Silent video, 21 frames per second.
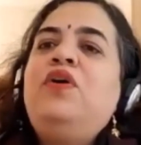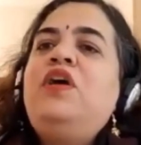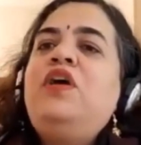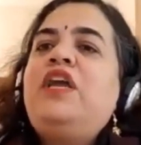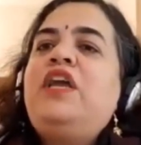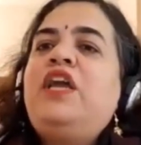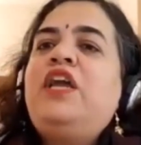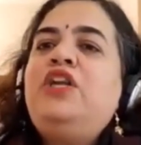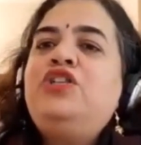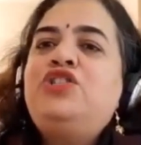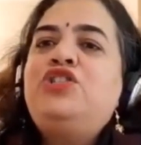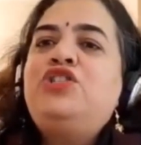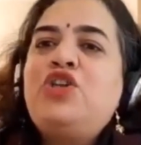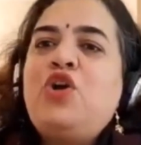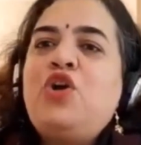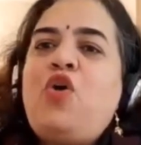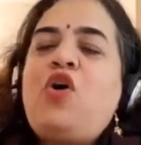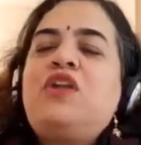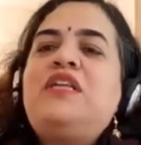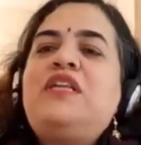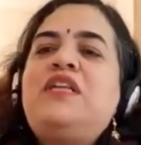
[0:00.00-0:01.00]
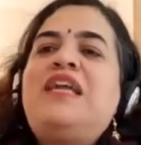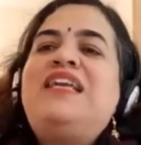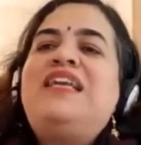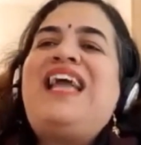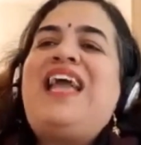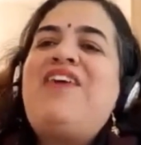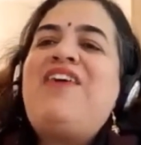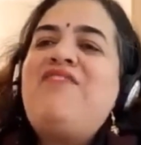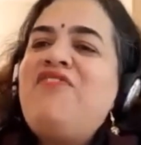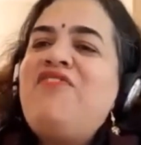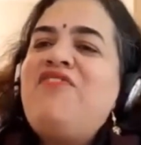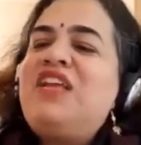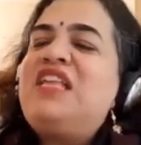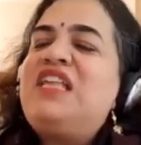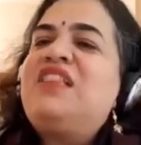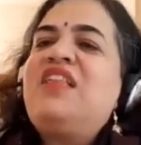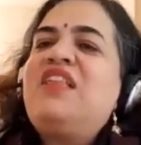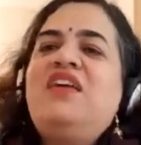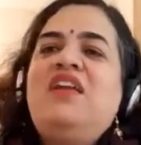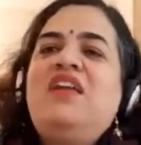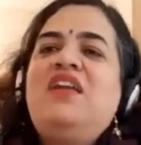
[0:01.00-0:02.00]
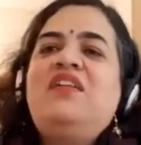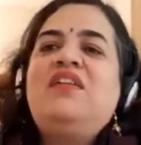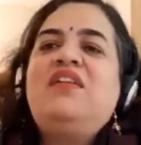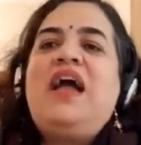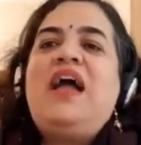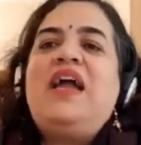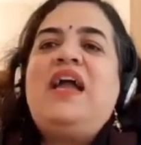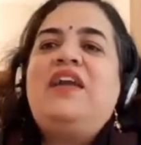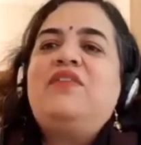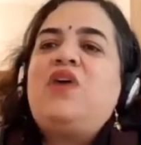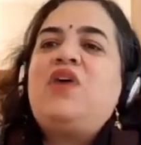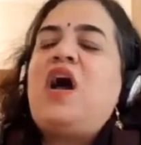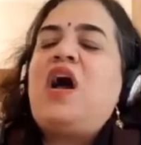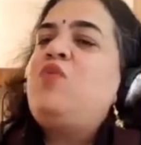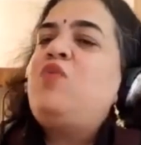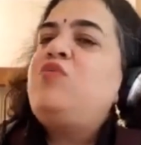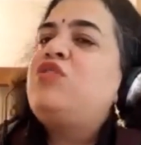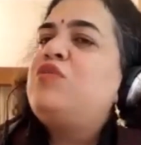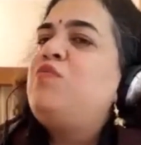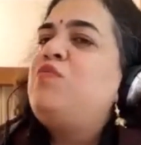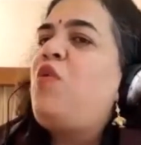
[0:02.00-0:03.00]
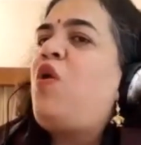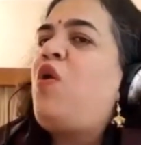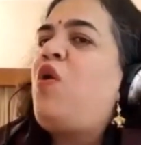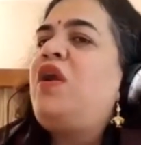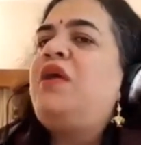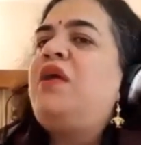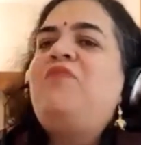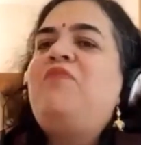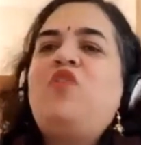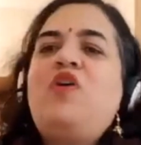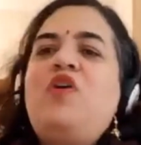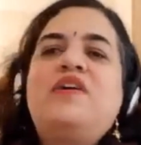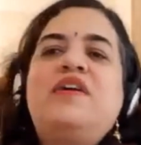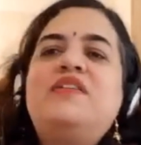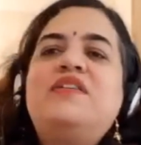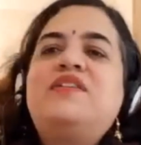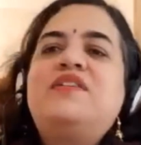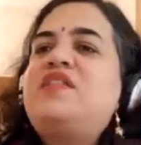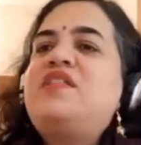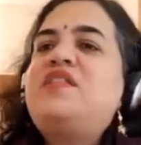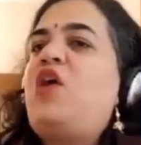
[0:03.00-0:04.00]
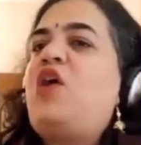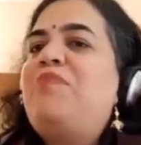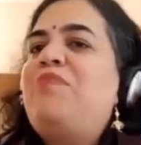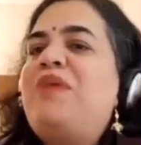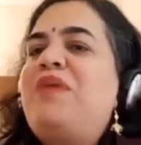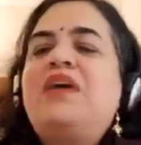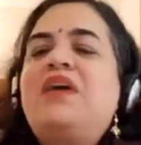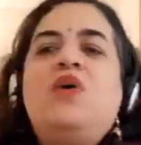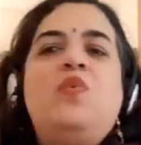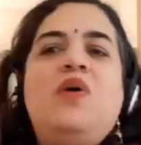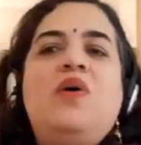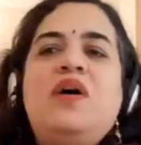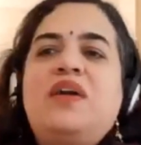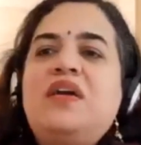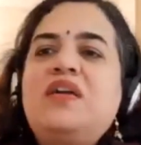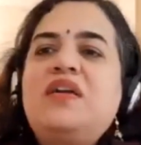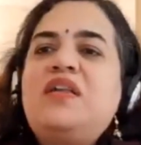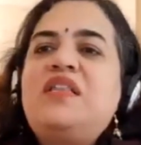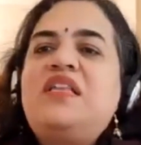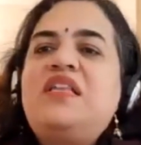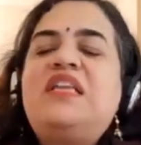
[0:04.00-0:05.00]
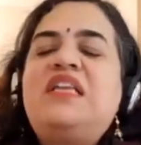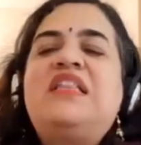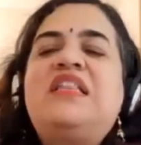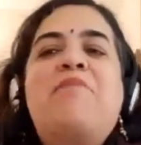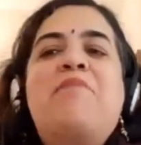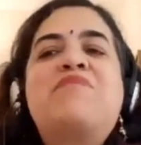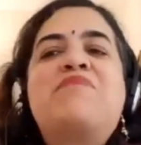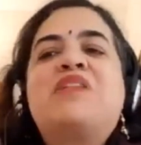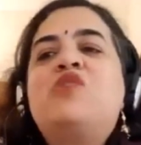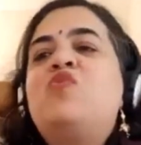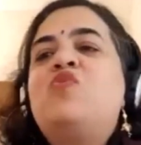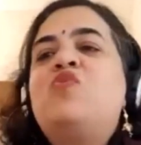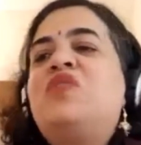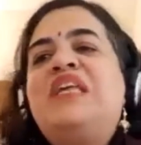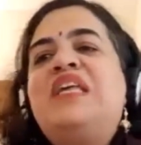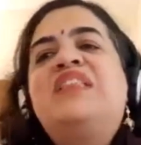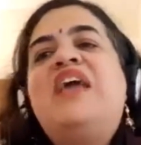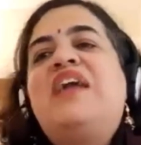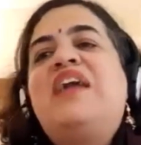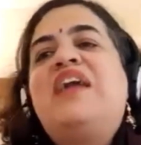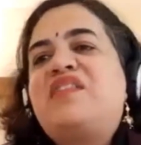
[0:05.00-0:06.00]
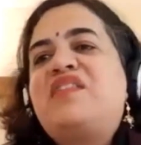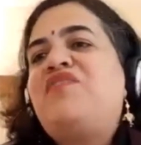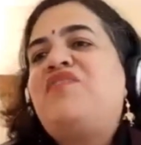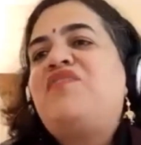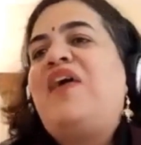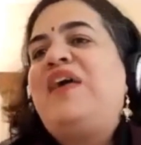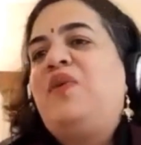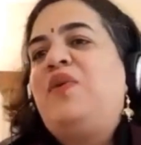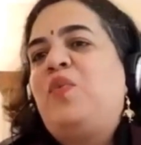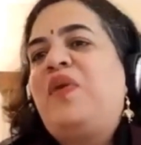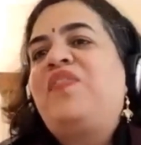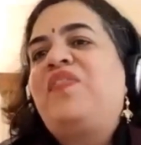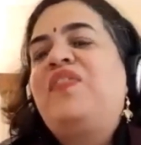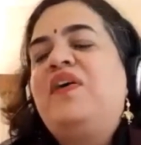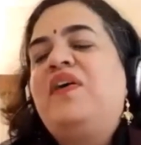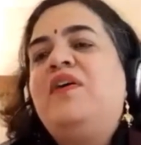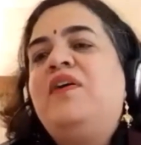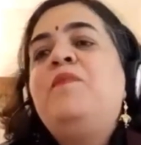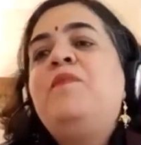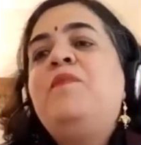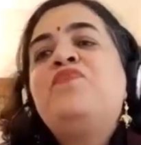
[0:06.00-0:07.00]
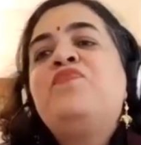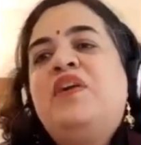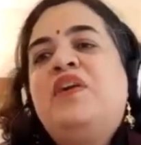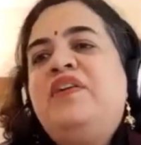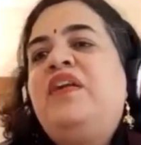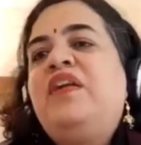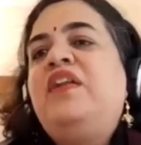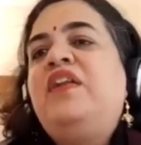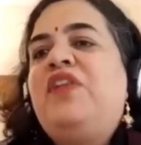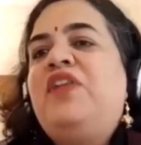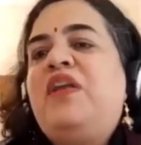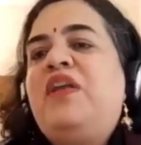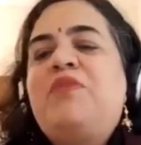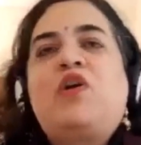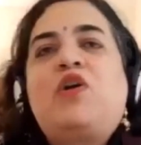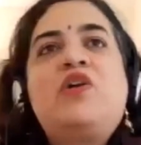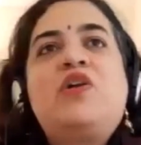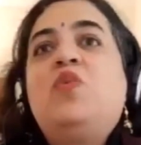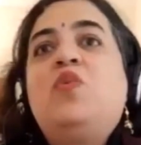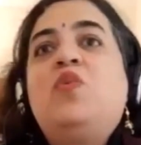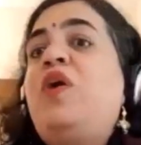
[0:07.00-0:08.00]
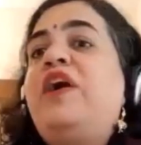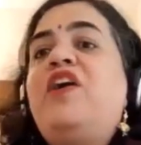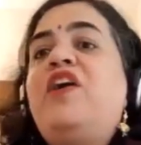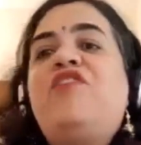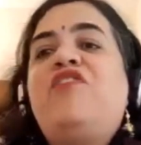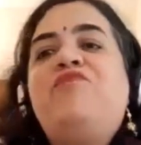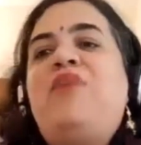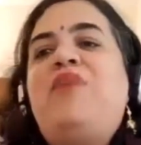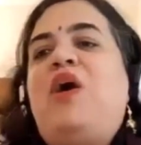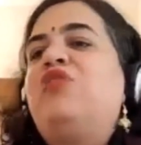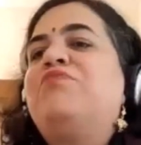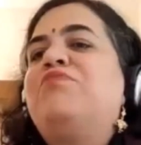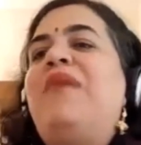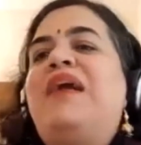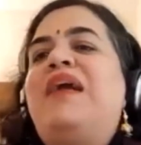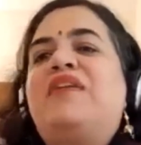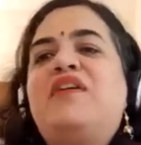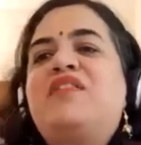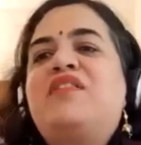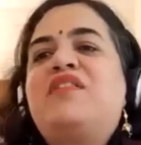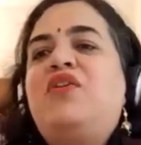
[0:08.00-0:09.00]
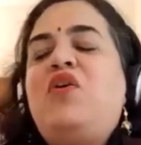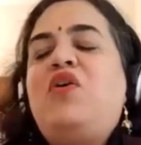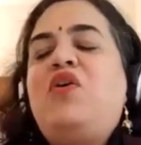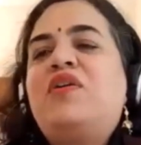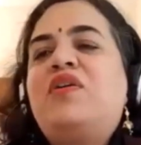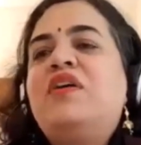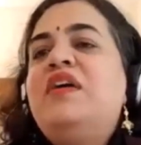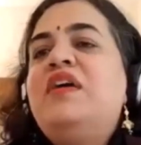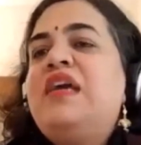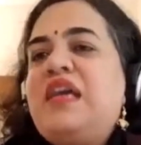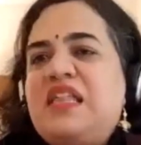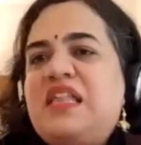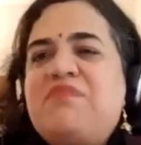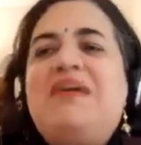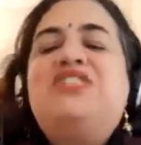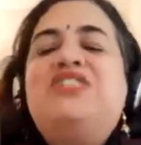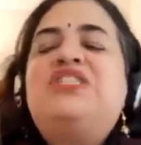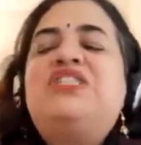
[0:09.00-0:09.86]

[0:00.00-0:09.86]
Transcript: Ensure that every single client, how small a work it is, how big a work it is absolutely satisfied with the delivery, because the word of mouth matters a lot, especially